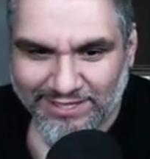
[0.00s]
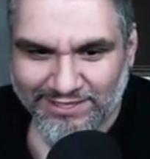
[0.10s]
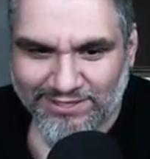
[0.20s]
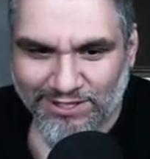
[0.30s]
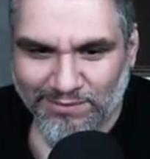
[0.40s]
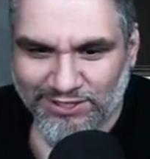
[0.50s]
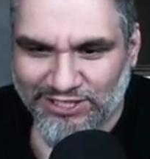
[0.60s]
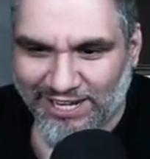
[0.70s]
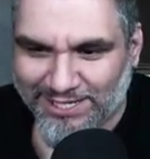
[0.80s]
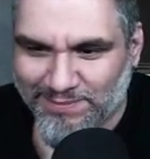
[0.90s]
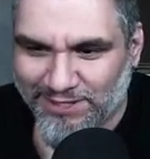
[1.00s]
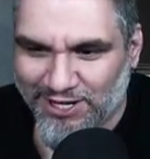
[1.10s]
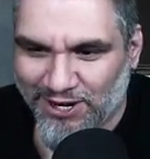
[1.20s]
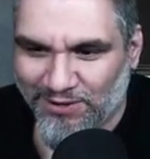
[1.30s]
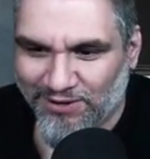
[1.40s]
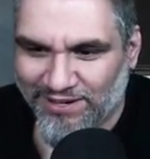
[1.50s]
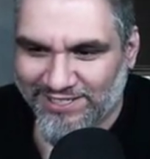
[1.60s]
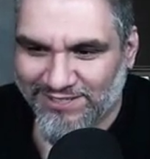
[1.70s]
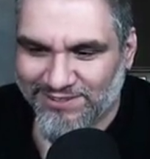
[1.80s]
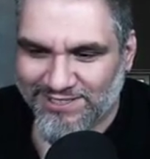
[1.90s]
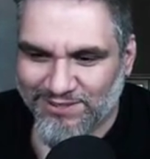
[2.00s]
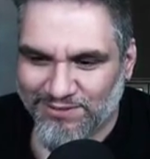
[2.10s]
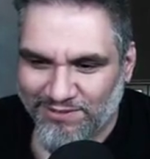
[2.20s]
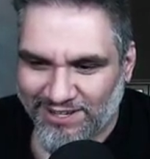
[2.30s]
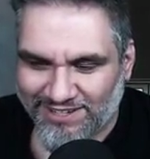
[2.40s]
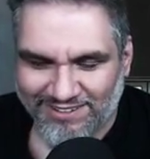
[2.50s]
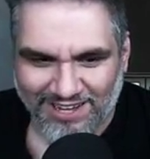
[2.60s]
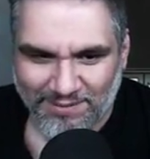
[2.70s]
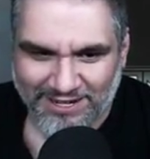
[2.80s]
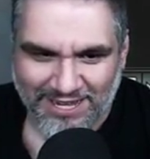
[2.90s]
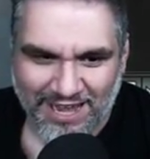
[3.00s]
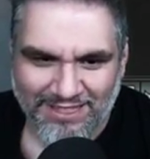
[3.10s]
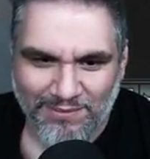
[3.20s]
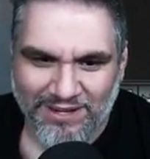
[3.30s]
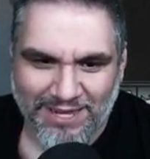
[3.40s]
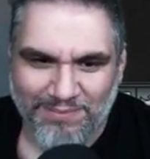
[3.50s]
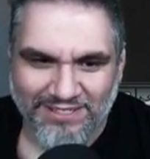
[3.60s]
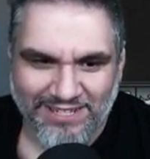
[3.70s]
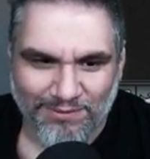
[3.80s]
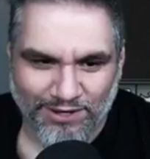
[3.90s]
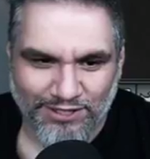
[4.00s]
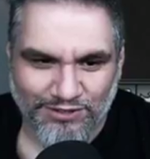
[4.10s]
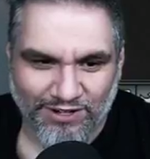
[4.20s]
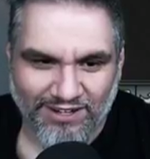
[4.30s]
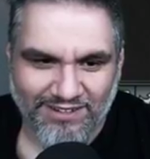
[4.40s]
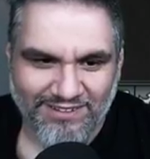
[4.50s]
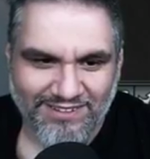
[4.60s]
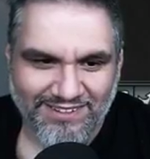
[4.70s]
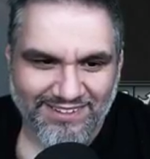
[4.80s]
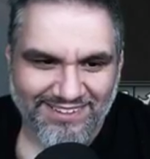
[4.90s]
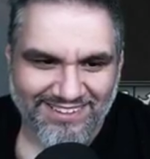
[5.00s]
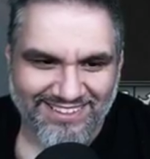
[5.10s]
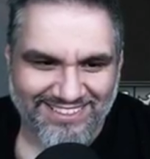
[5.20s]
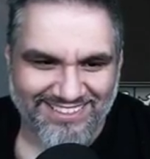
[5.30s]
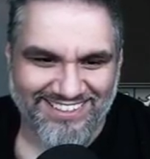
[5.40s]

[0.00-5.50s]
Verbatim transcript: Is this turn one chalice, but no green sources? Or oh God, I, keep, I think we keep this hand. we no, the draw. What are you insane?